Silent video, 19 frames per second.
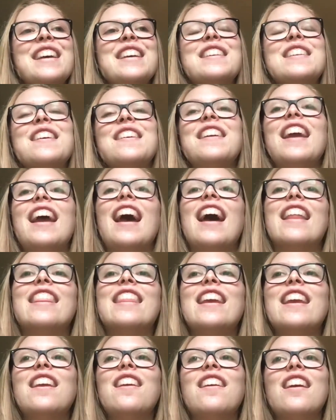So yeah,
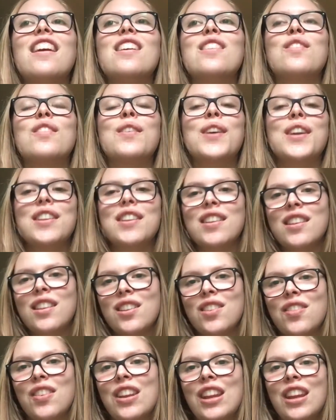thank you guys for watching
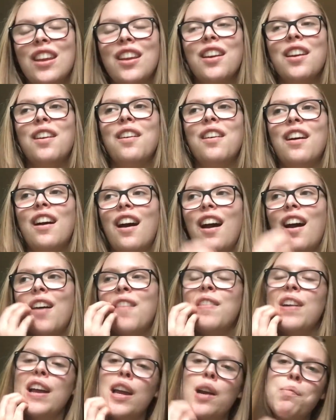this video.
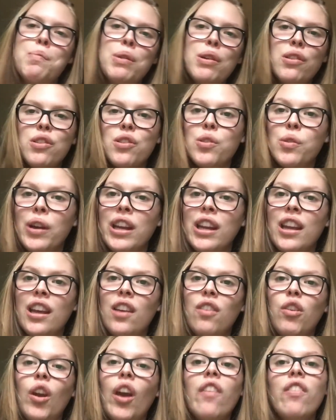I hope you enjoyed it.
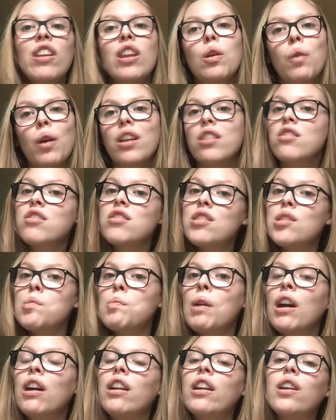If you have any questions
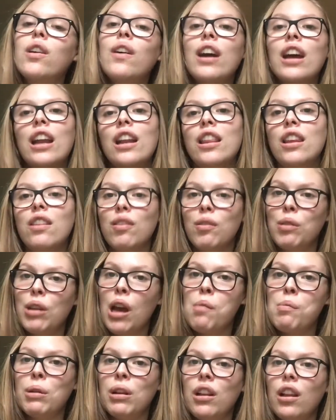about it, go ahead and leave them
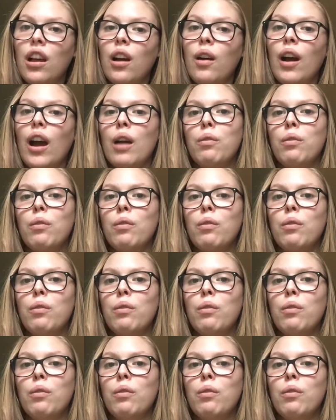down below.